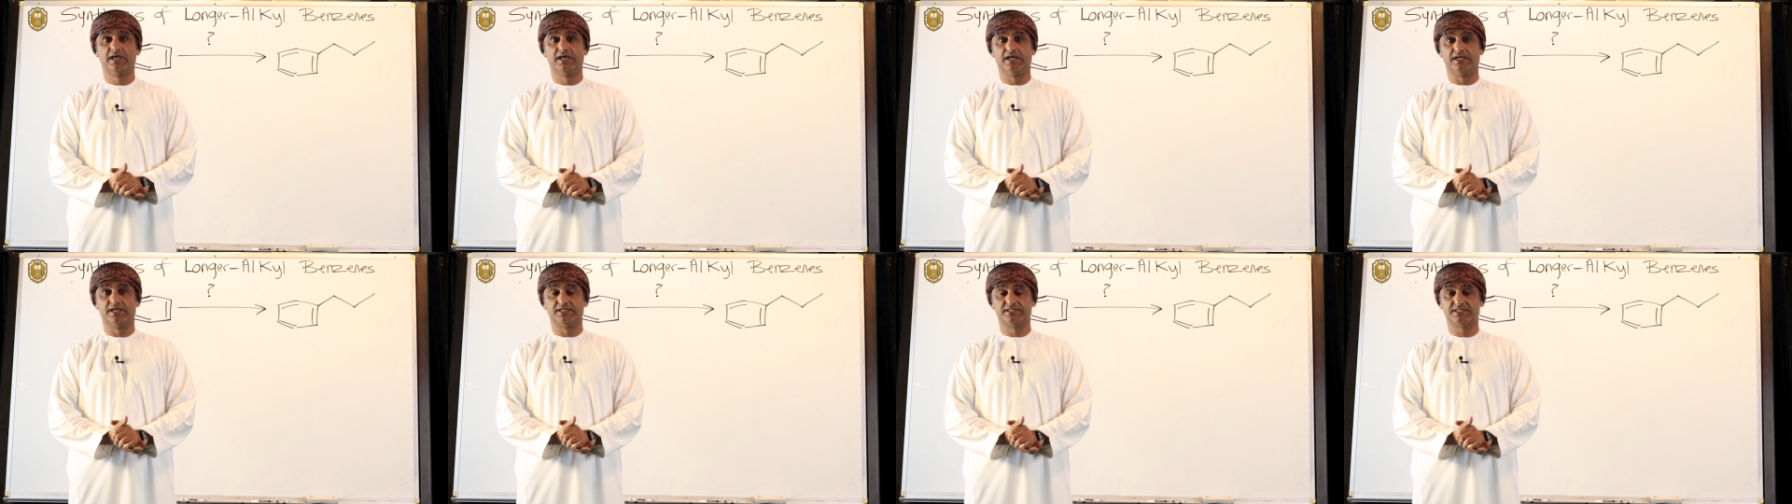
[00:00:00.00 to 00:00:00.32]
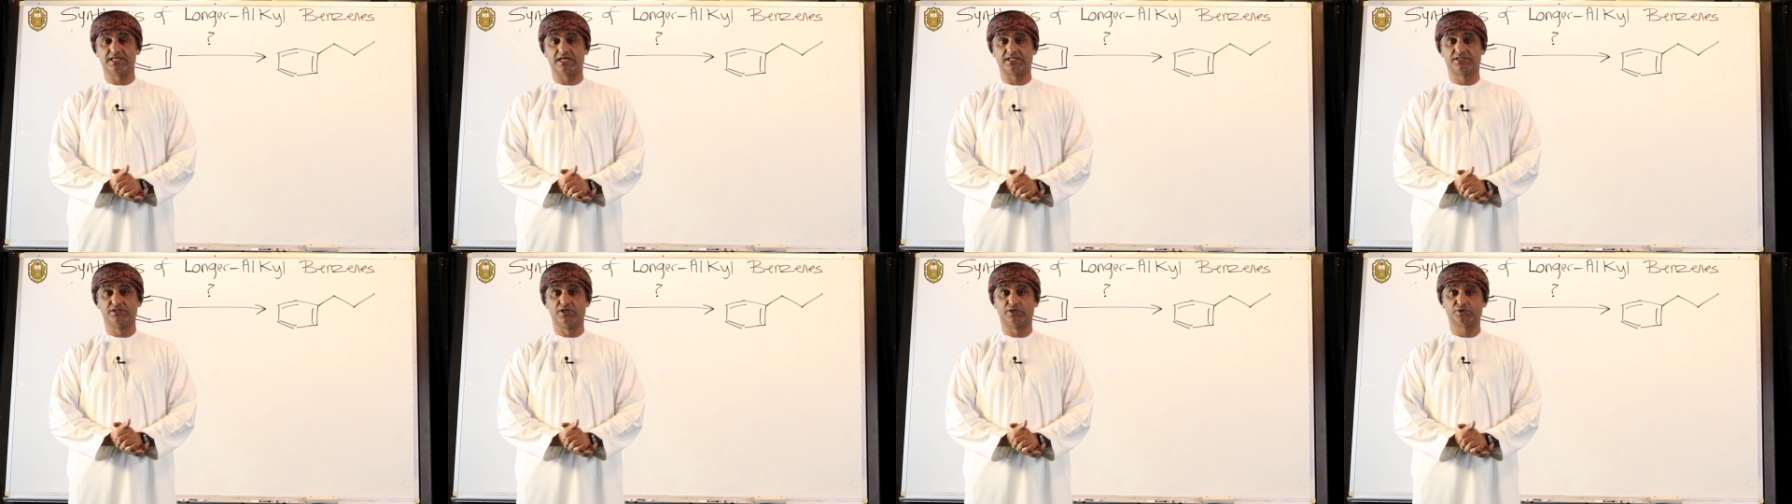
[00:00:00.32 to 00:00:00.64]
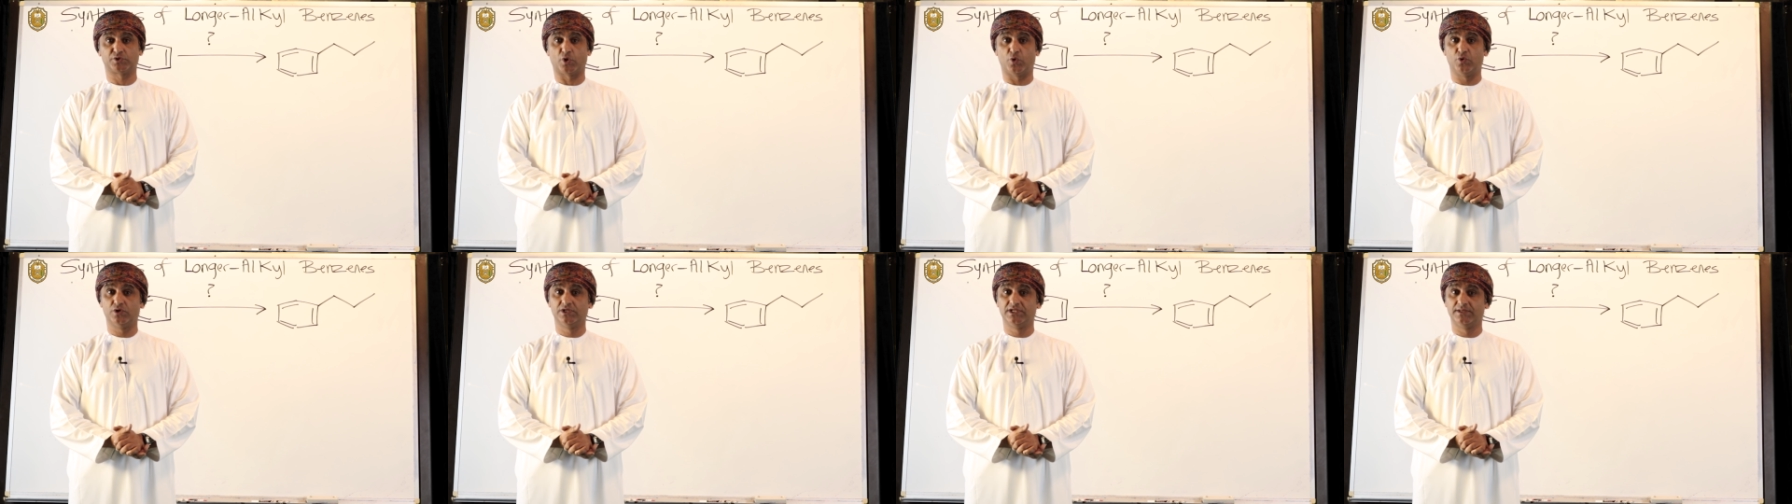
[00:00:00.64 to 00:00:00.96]
is that not
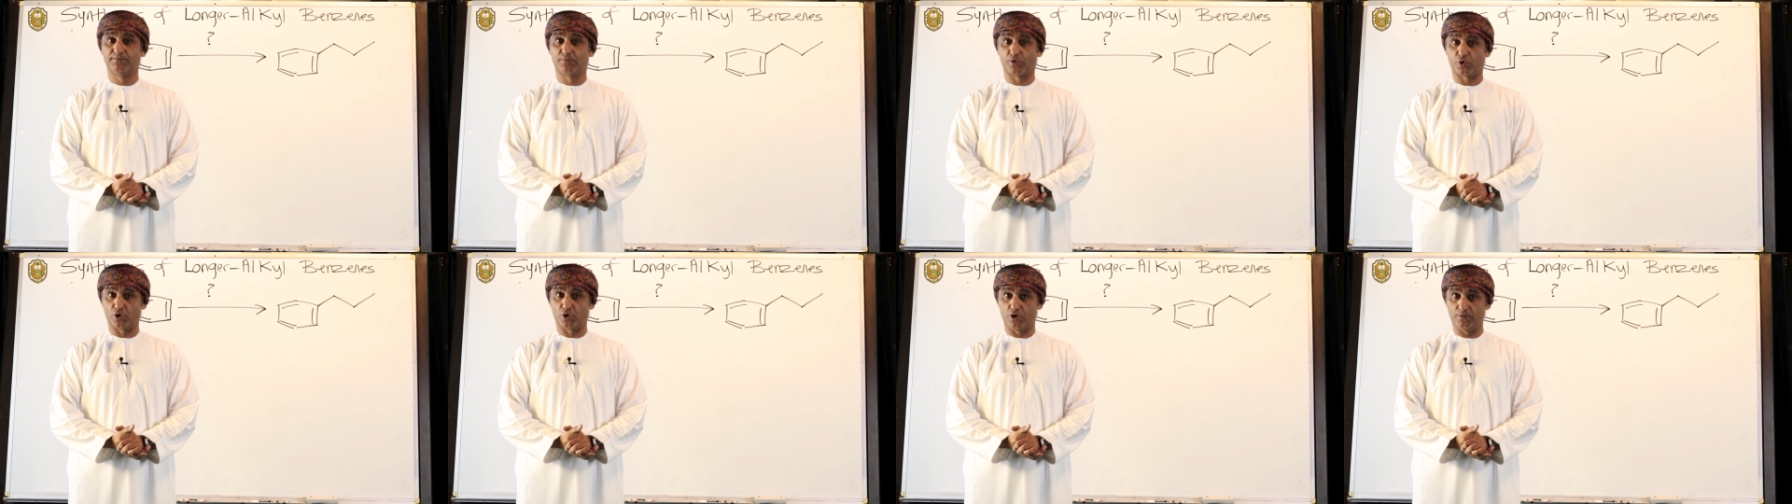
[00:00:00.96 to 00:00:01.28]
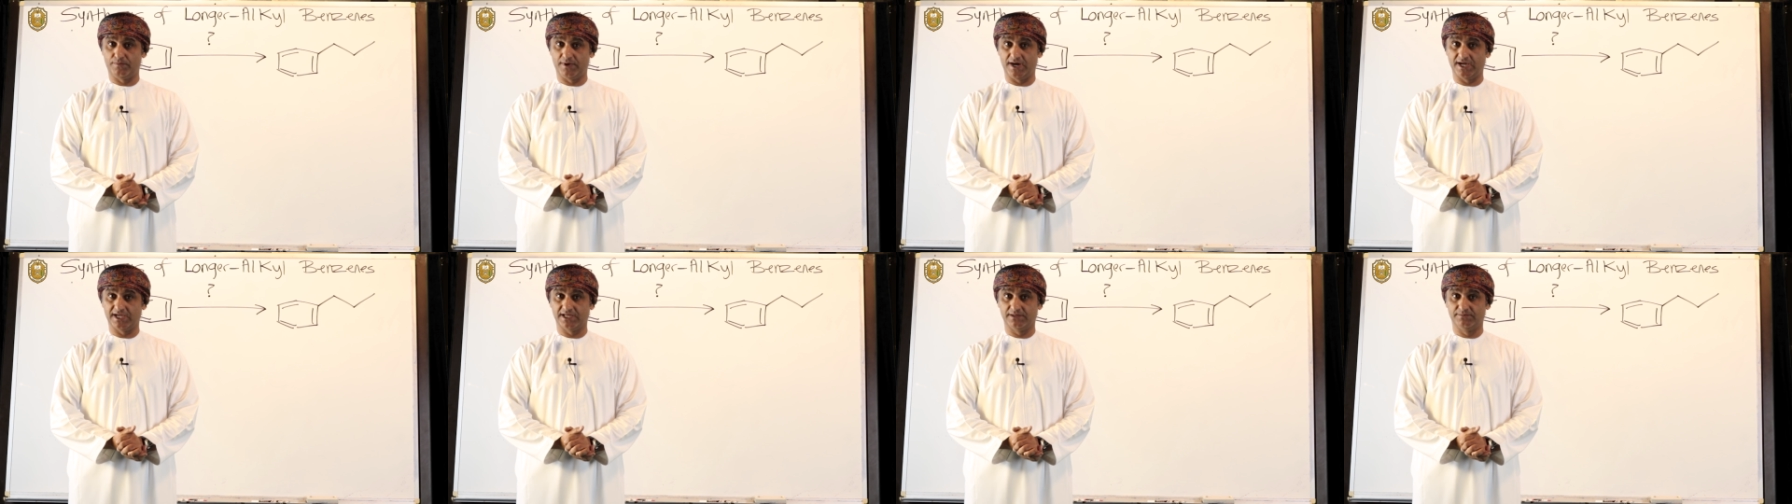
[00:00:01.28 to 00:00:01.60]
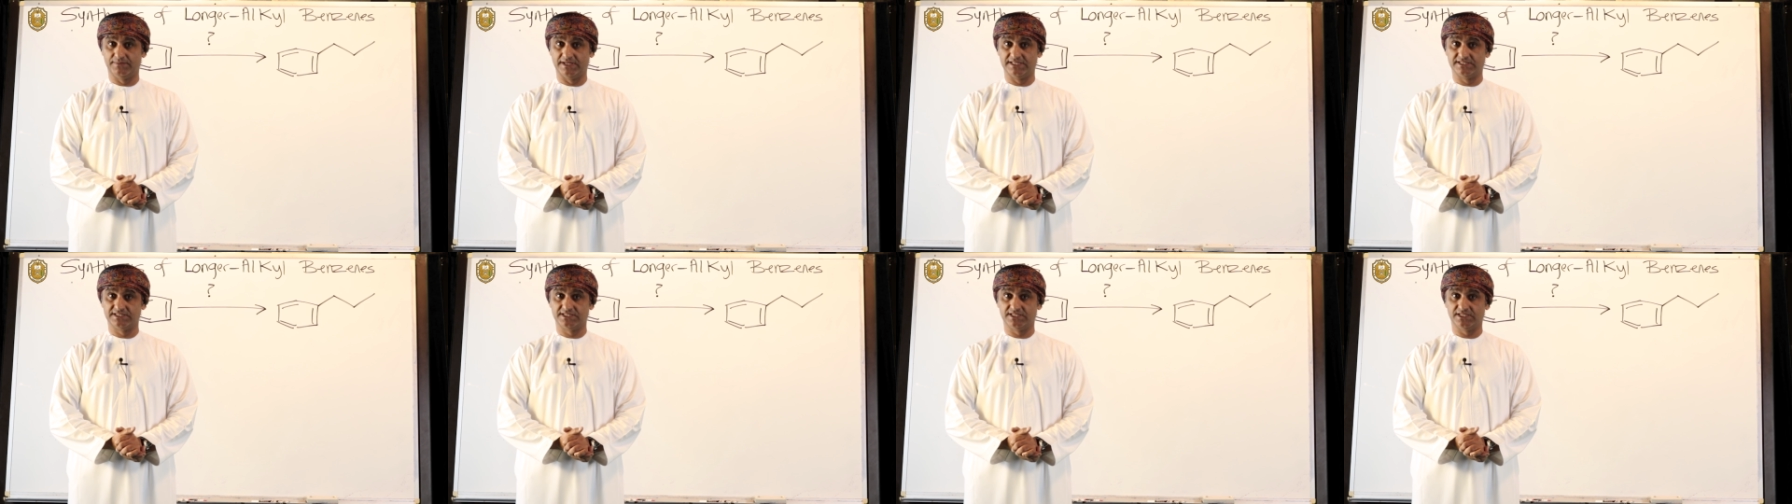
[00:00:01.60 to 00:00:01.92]
only propyl
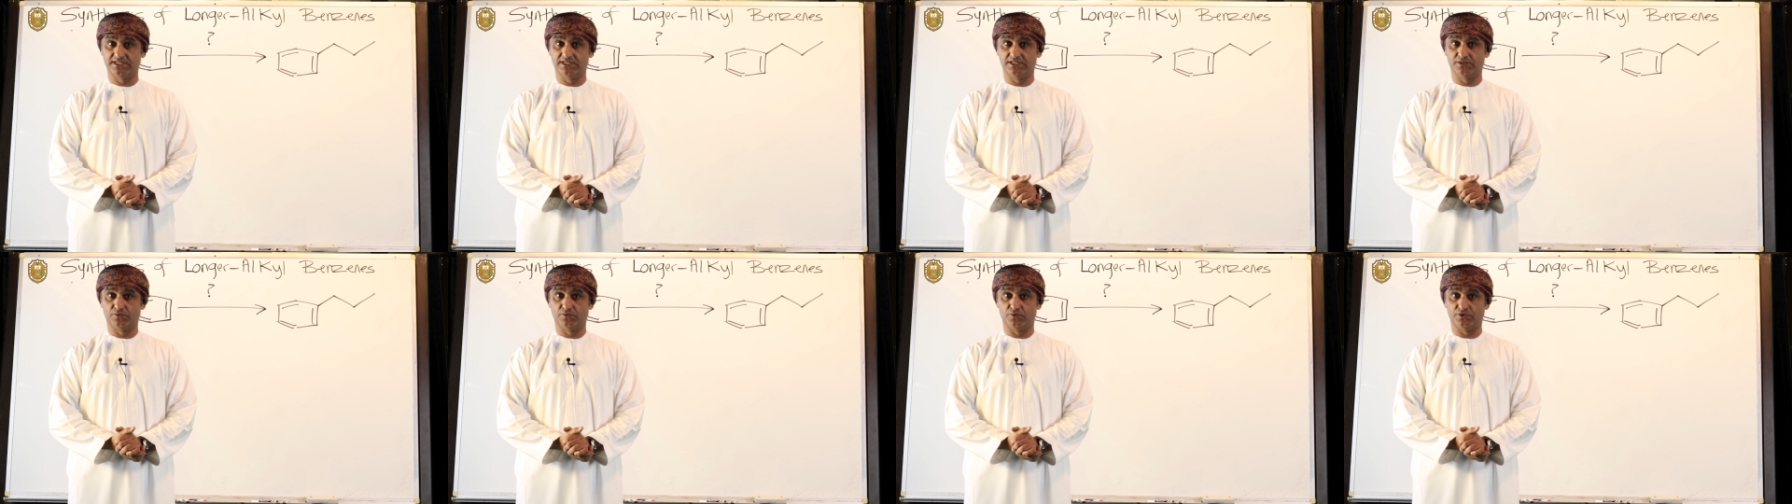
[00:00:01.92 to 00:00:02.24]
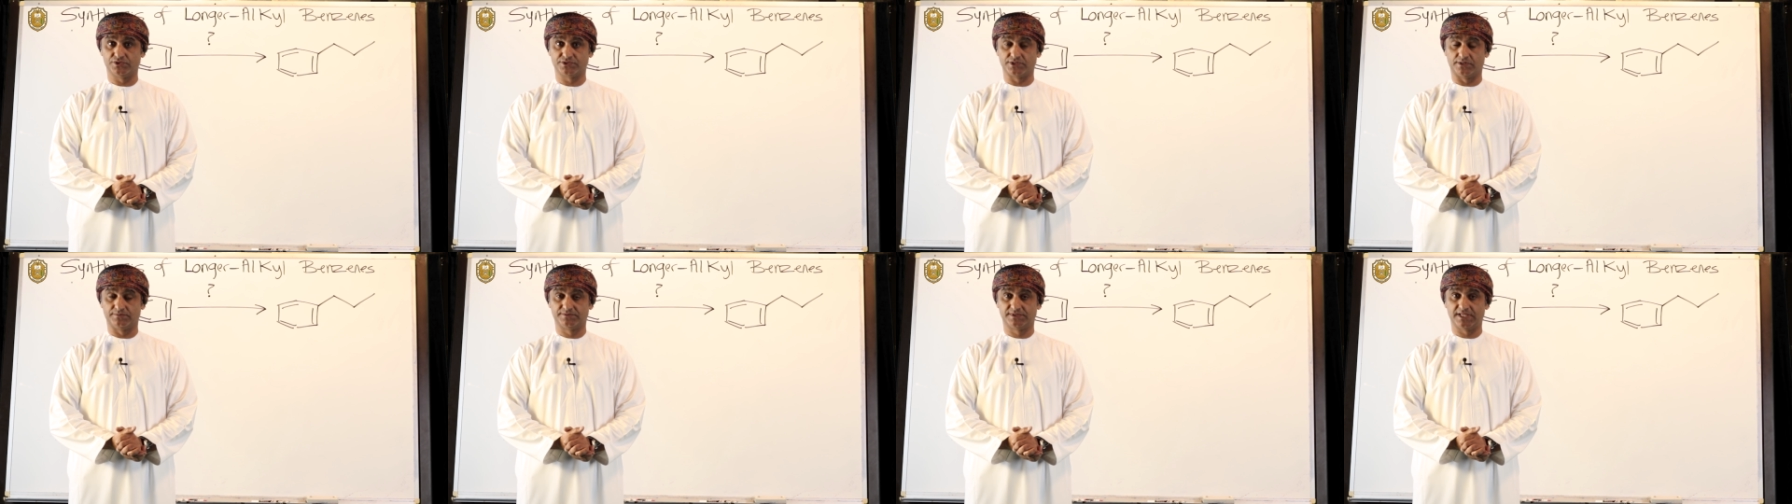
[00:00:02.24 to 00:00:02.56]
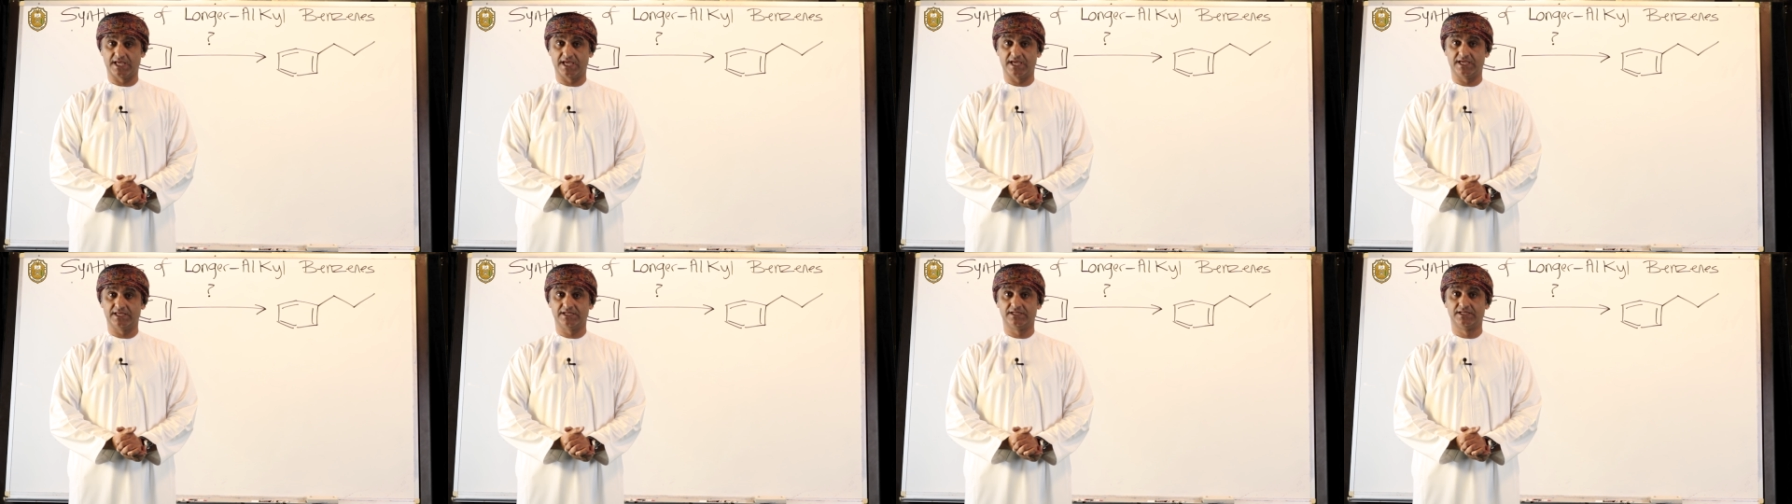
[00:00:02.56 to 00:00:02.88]
benzene was
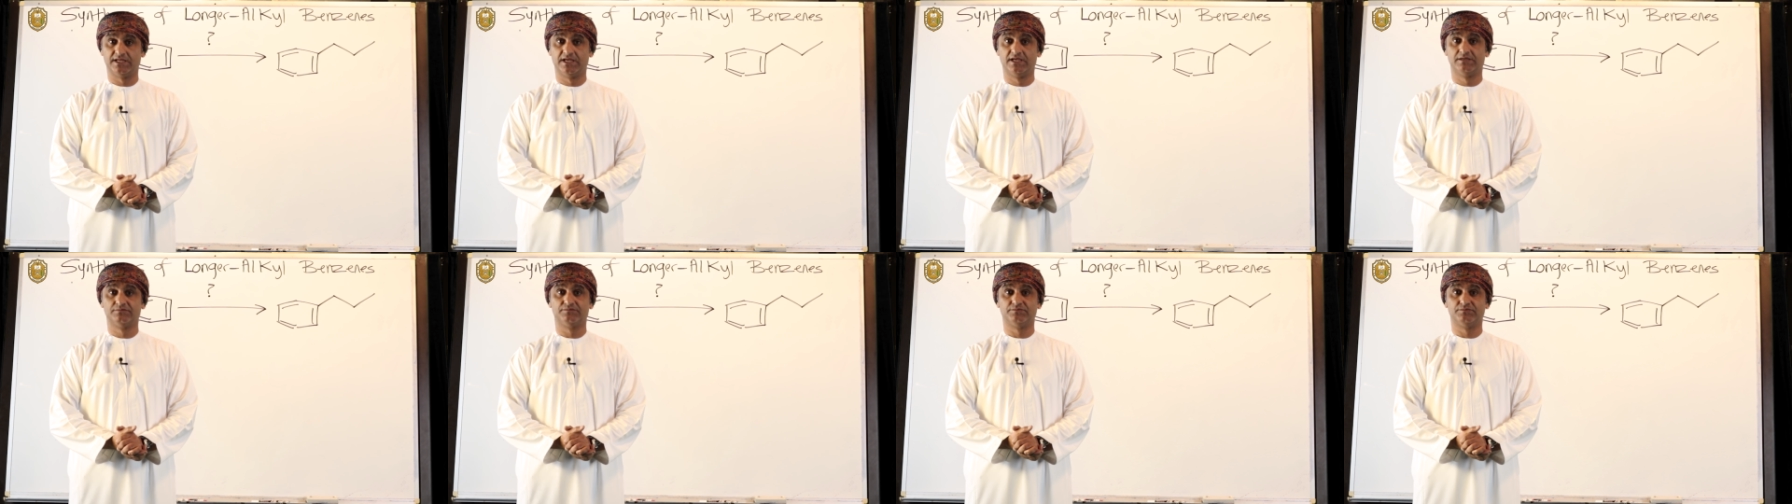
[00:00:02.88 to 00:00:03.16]
obtained,